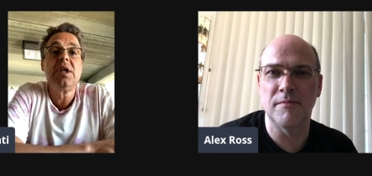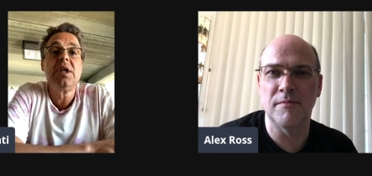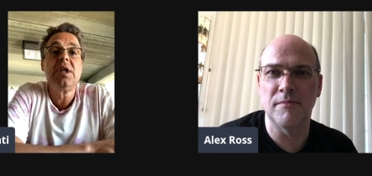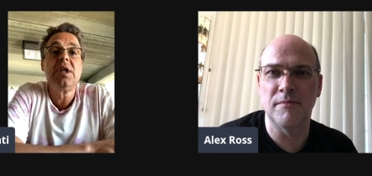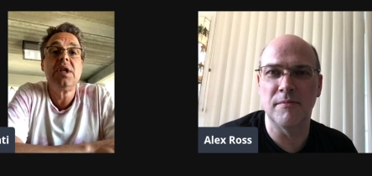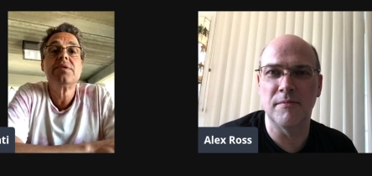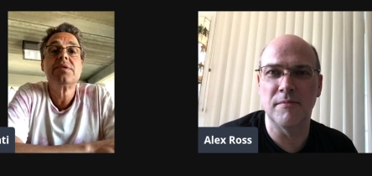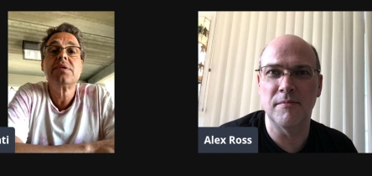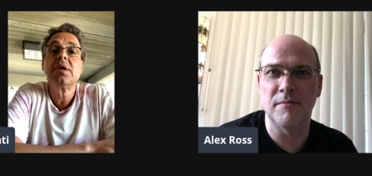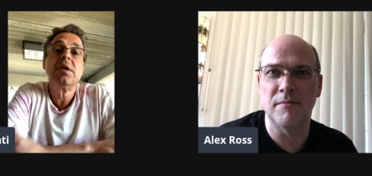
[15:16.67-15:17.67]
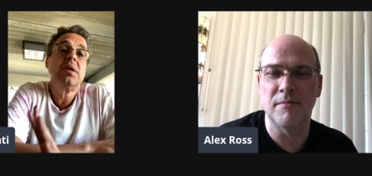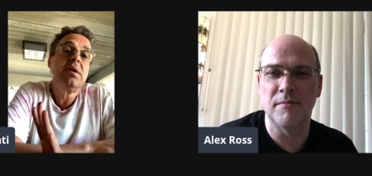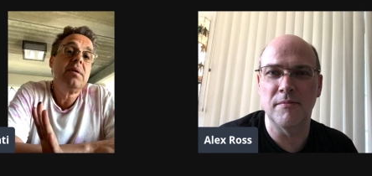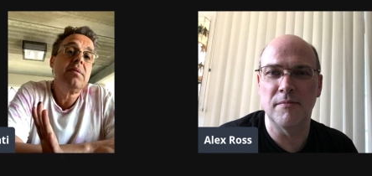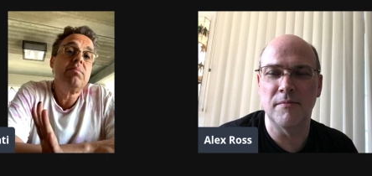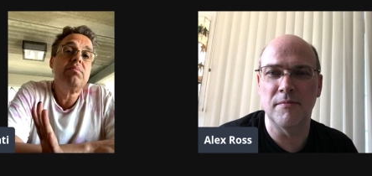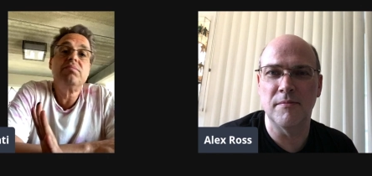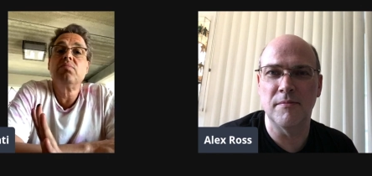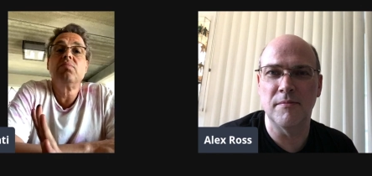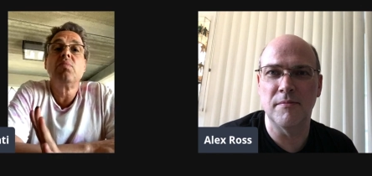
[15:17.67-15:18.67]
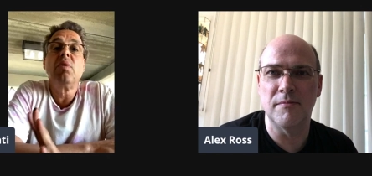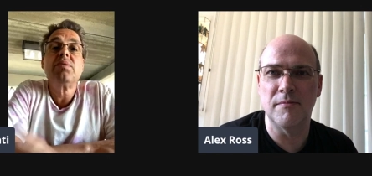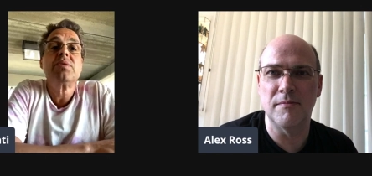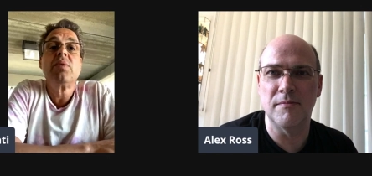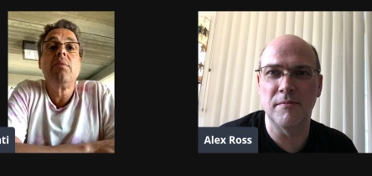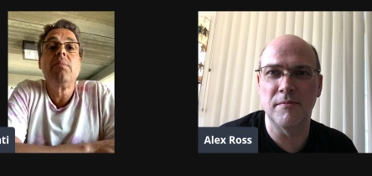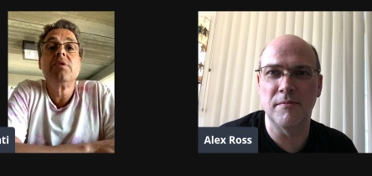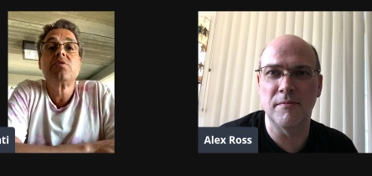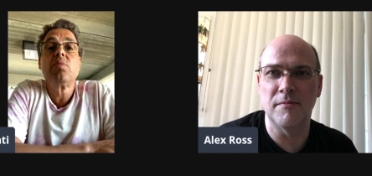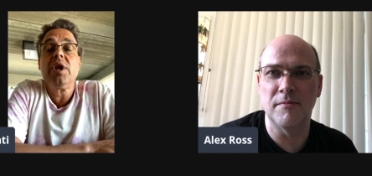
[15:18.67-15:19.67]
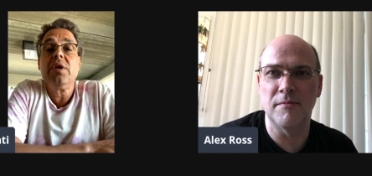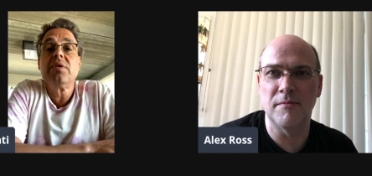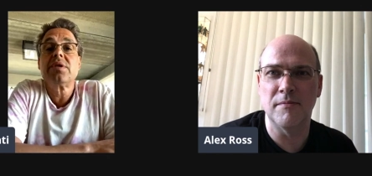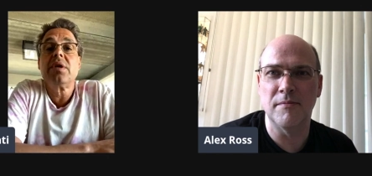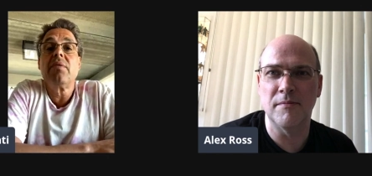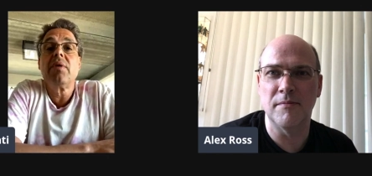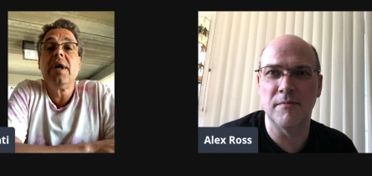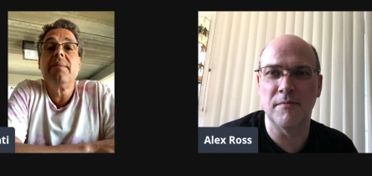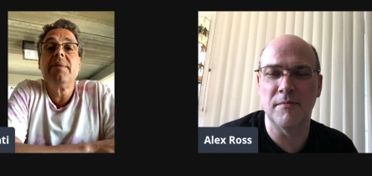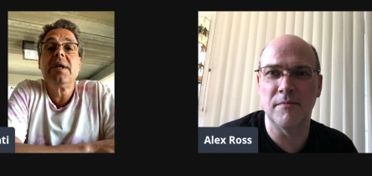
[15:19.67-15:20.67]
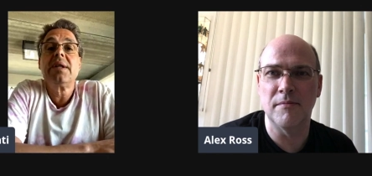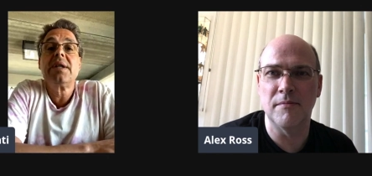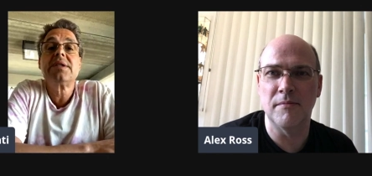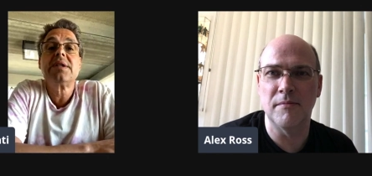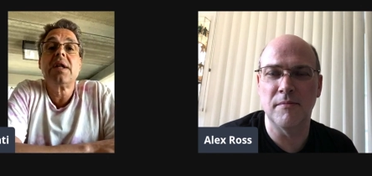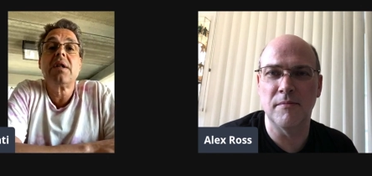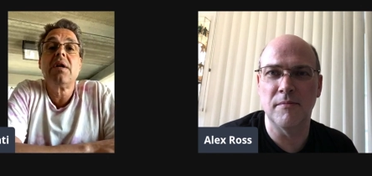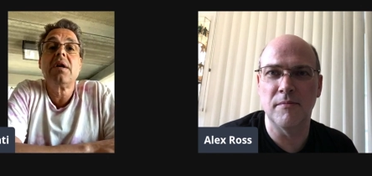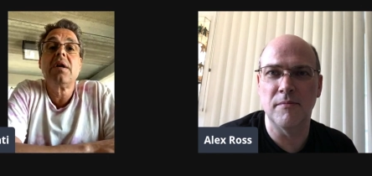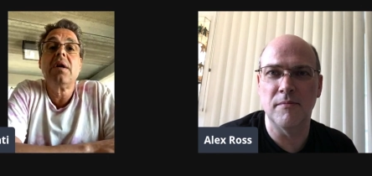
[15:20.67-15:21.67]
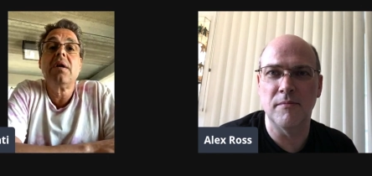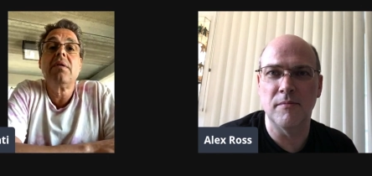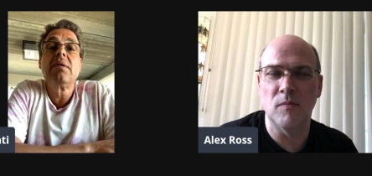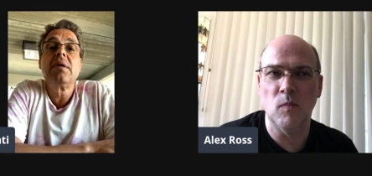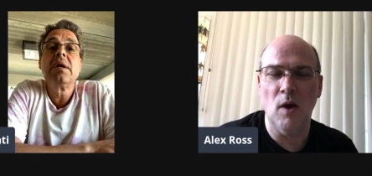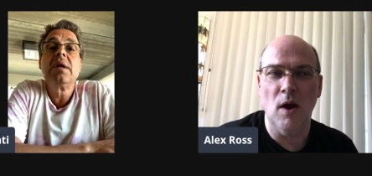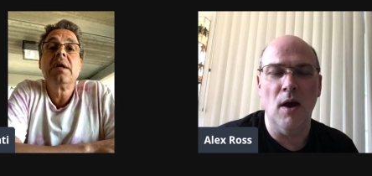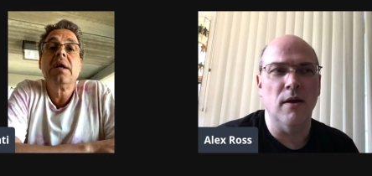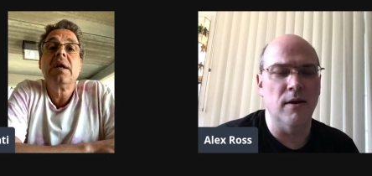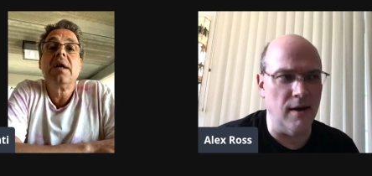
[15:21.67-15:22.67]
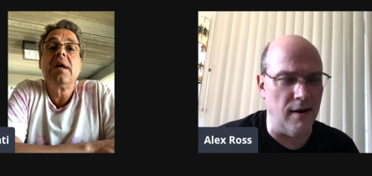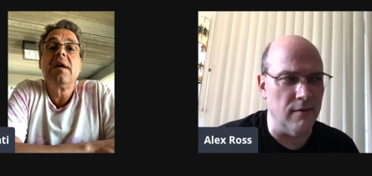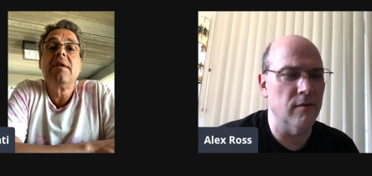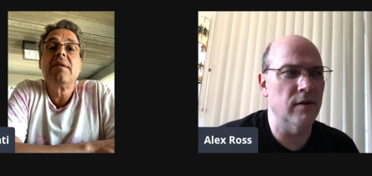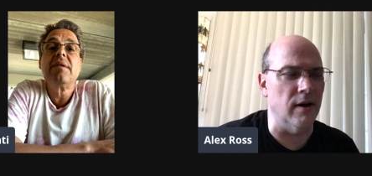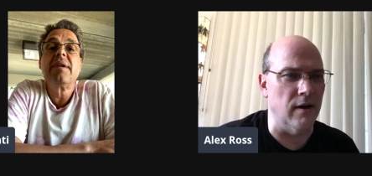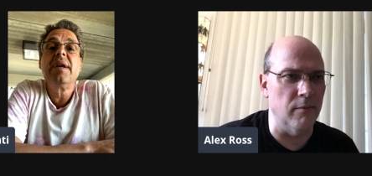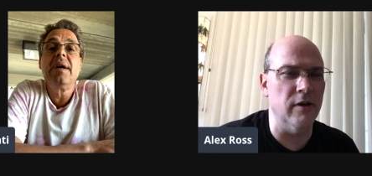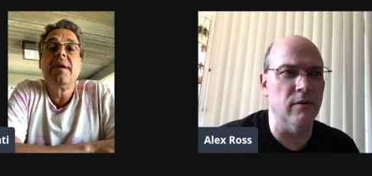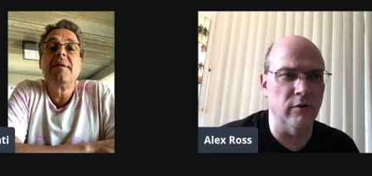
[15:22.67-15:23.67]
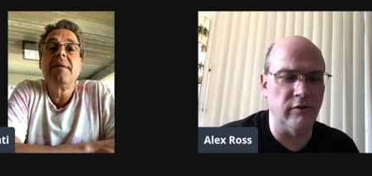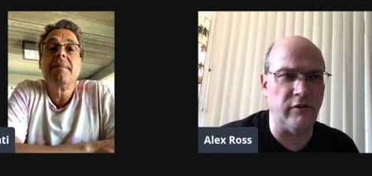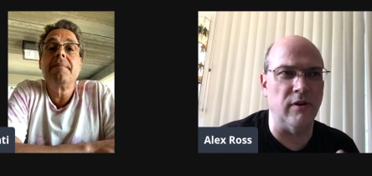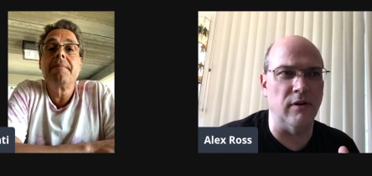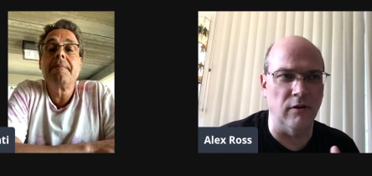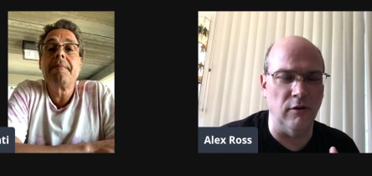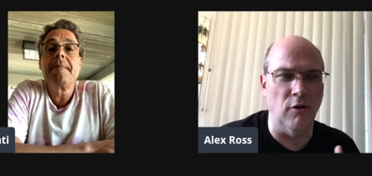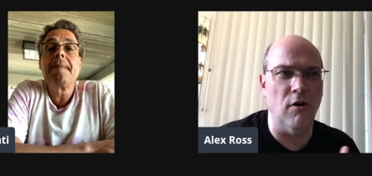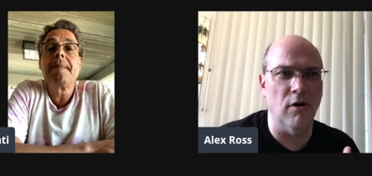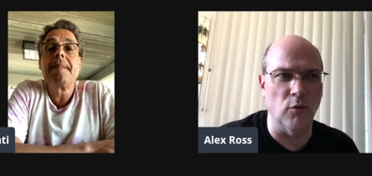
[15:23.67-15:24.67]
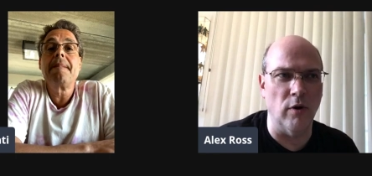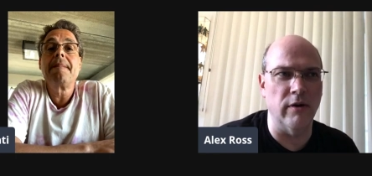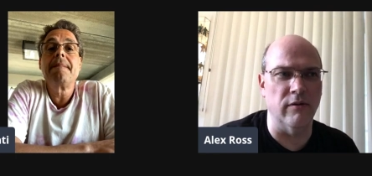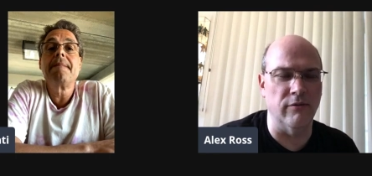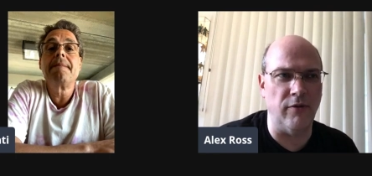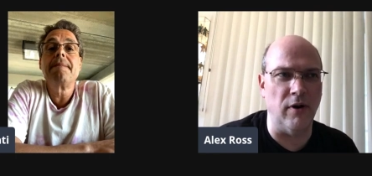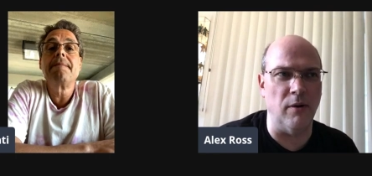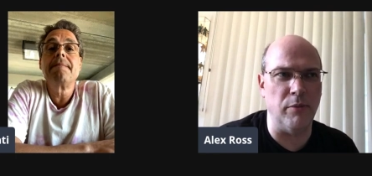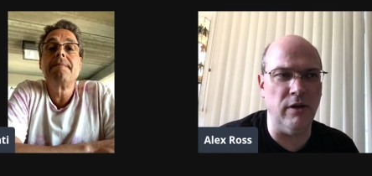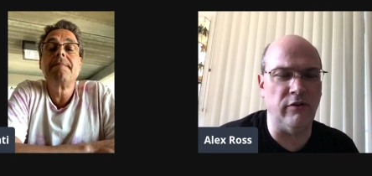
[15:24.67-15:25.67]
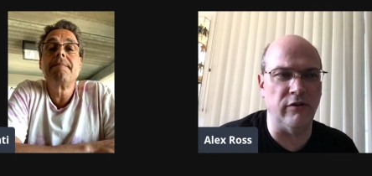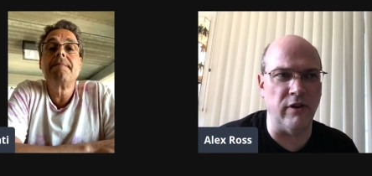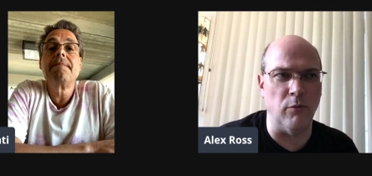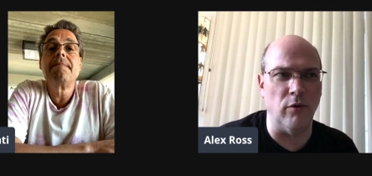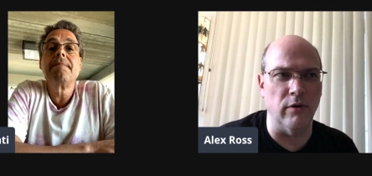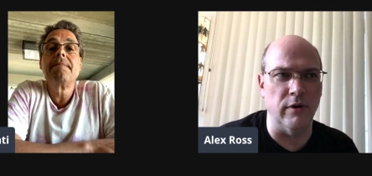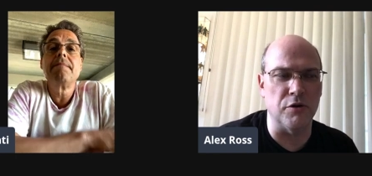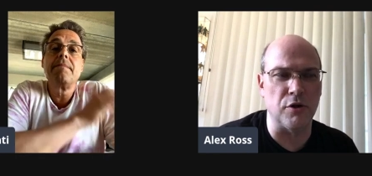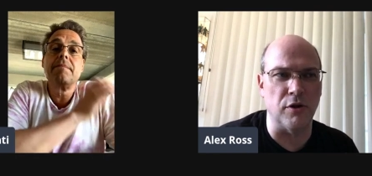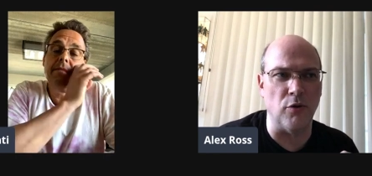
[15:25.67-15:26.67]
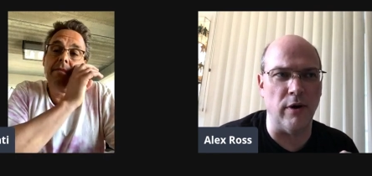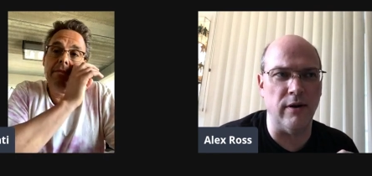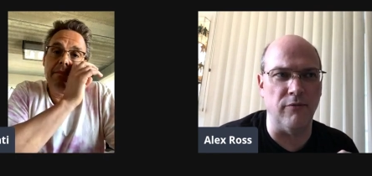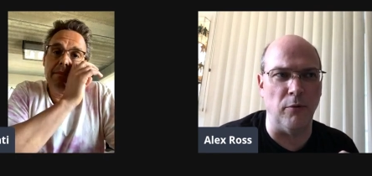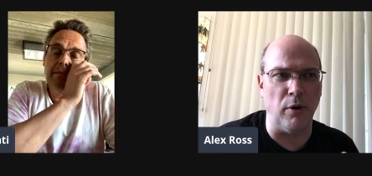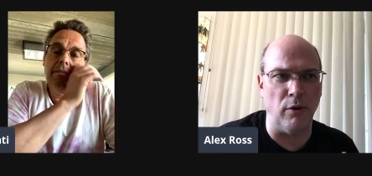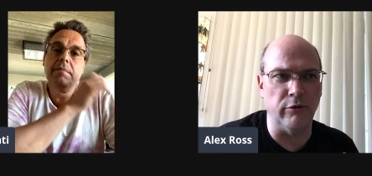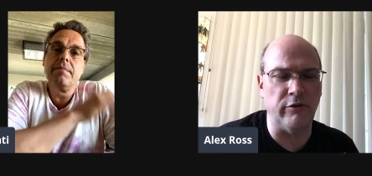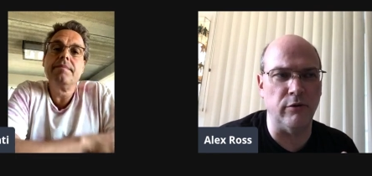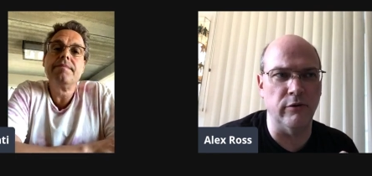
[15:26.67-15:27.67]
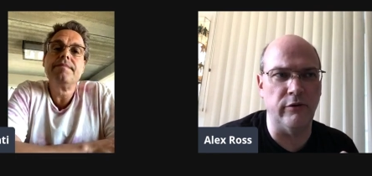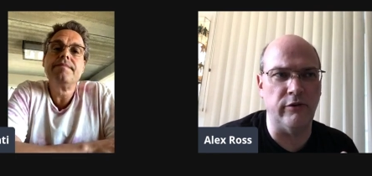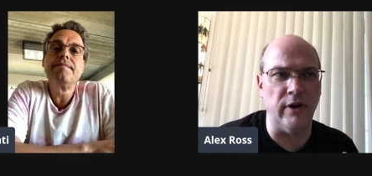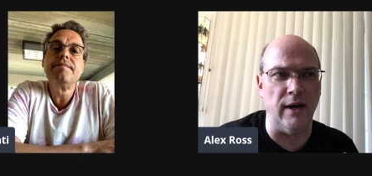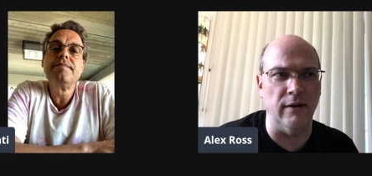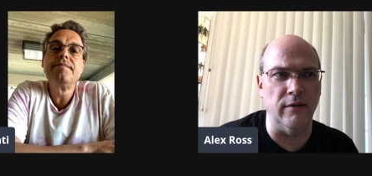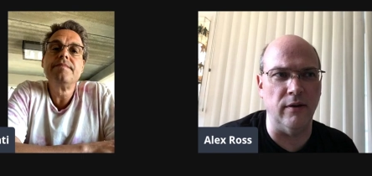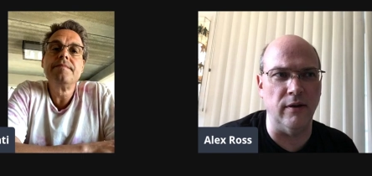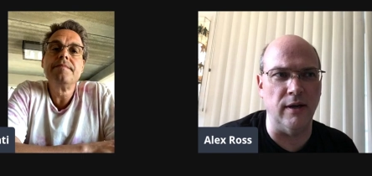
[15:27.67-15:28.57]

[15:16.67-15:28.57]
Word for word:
Speaker 1: heroes. What was it? Well, almost twenty years ago, right? I mean, at least that long ago.
Speaker 2: Yeah. Yeah. I mean, it was a, a long run of uh, pieces that were initially created for posters, and then